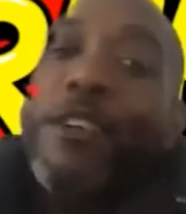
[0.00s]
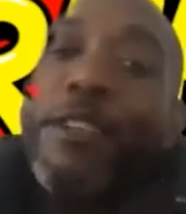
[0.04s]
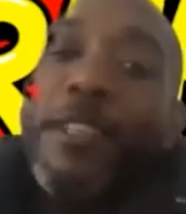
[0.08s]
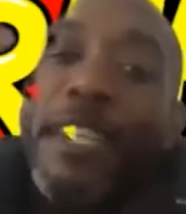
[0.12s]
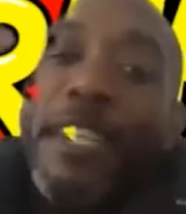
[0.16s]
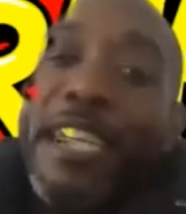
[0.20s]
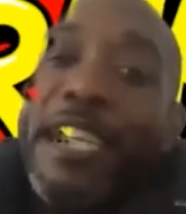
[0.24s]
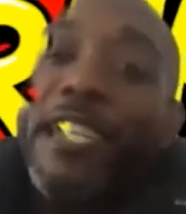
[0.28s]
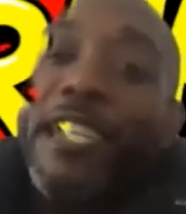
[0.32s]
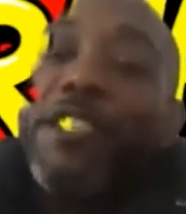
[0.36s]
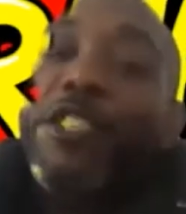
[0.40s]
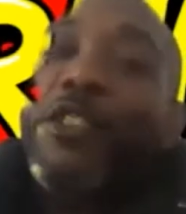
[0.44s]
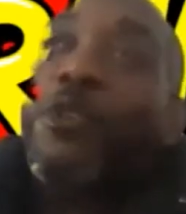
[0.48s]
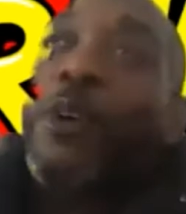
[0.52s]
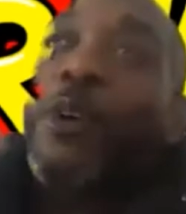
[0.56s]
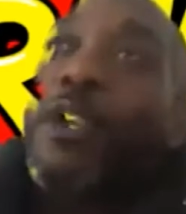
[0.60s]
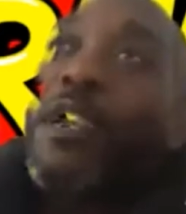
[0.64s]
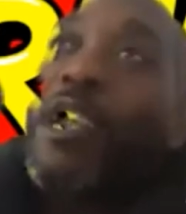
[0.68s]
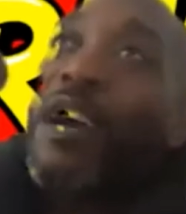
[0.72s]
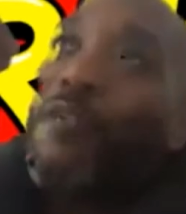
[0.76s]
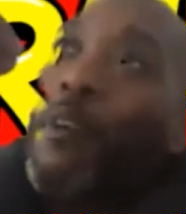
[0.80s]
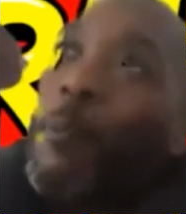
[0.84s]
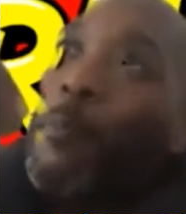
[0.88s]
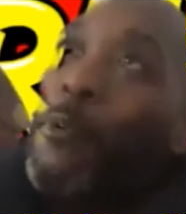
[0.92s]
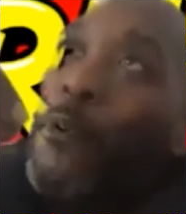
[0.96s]
leads to
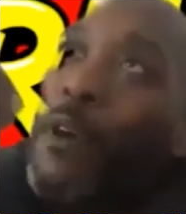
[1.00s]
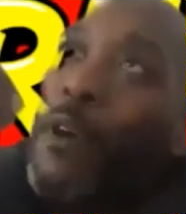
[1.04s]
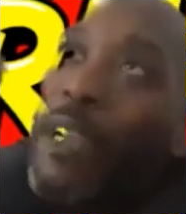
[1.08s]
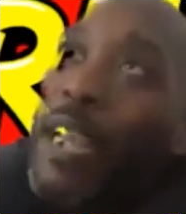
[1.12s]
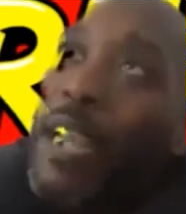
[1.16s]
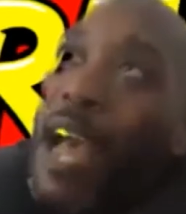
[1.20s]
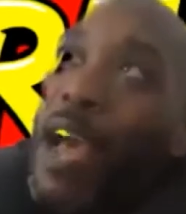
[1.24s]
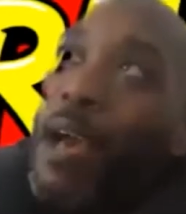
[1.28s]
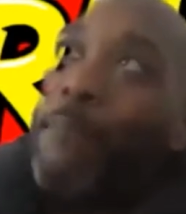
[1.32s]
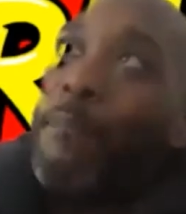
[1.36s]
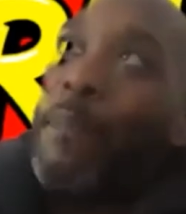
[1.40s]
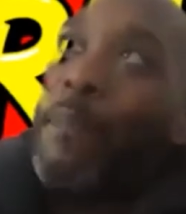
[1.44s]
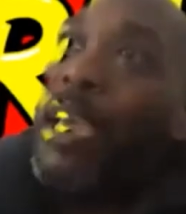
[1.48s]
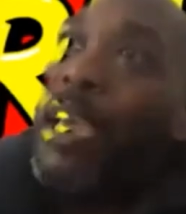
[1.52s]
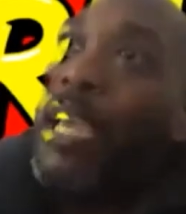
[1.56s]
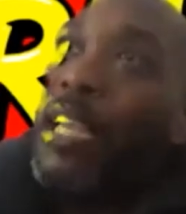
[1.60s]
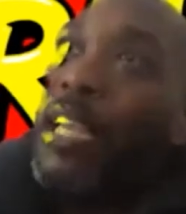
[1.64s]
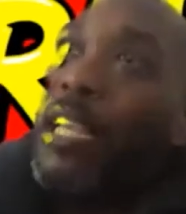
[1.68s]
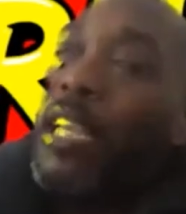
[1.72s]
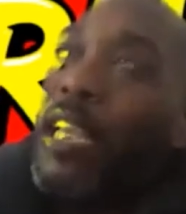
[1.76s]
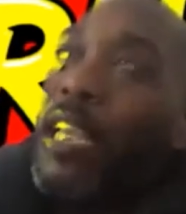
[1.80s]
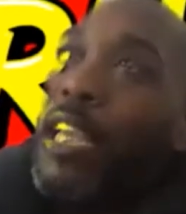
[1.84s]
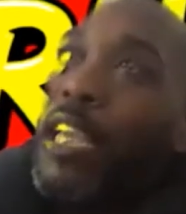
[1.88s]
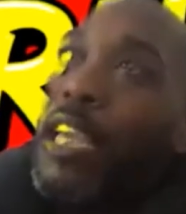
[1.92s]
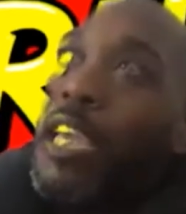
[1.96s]
another point that I
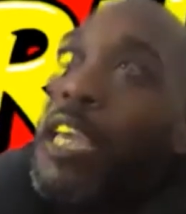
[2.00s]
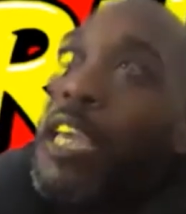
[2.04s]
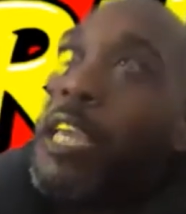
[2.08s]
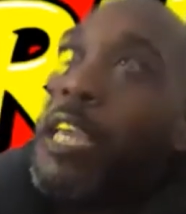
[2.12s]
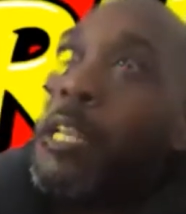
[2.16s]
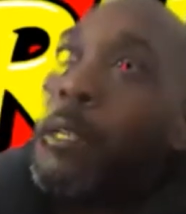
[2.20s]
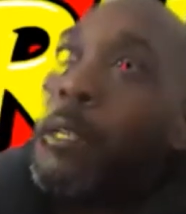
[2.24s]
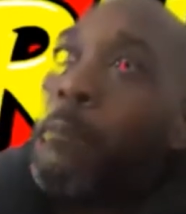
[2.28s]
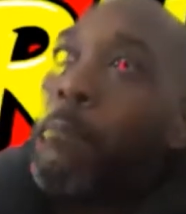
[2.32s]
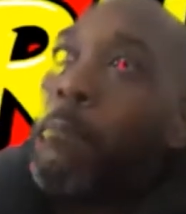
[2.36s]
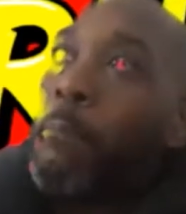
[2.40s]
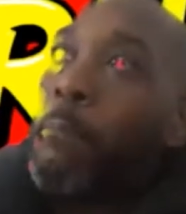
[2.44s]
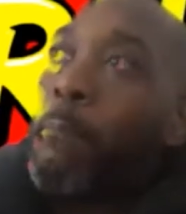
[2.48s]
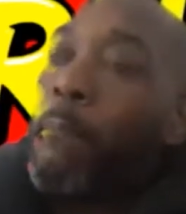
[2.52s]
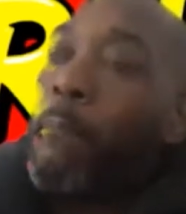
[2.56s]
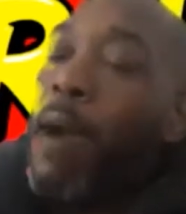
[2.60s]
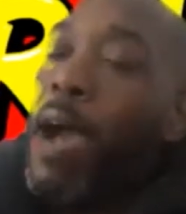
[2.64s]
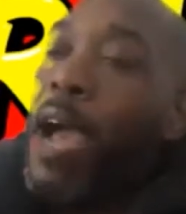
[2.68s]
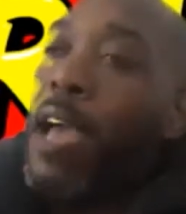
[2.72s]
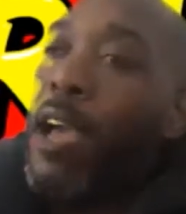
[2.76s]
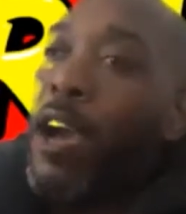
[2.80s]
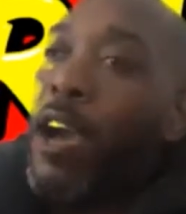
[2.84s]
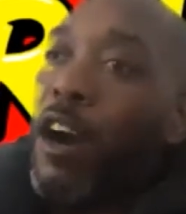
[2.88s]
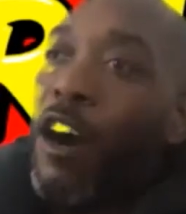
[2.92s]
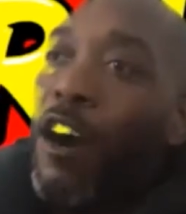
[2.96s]
made in
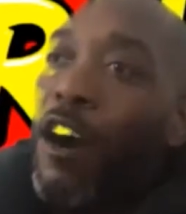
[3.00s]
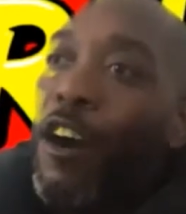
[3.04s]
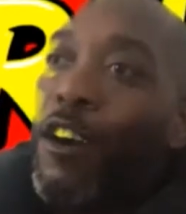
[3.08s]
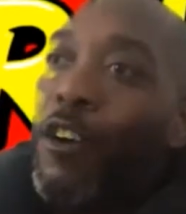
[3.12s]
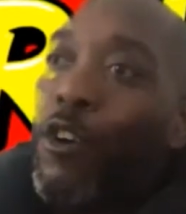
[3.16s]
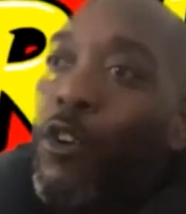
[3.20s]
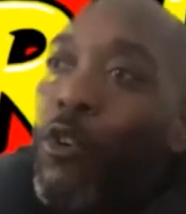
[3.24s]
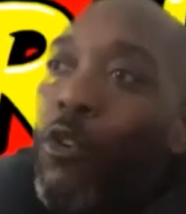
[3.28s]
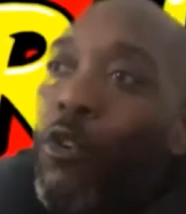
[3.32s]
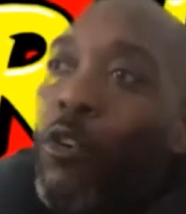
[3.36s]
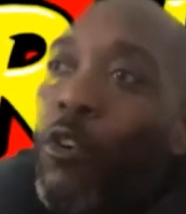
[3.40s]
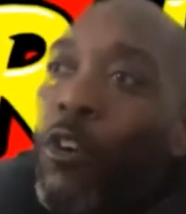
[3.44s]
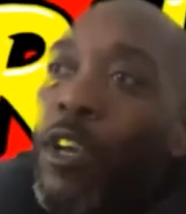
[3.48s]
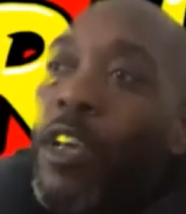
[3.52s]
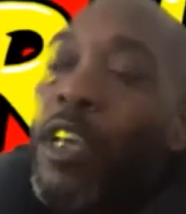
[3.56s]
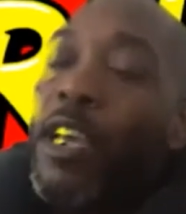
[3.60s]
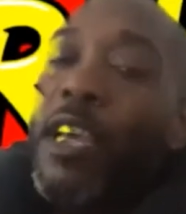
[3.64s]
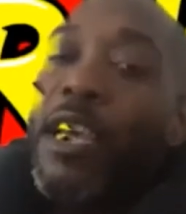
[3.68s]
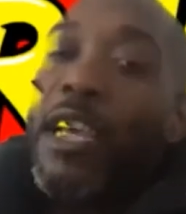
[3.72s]
my article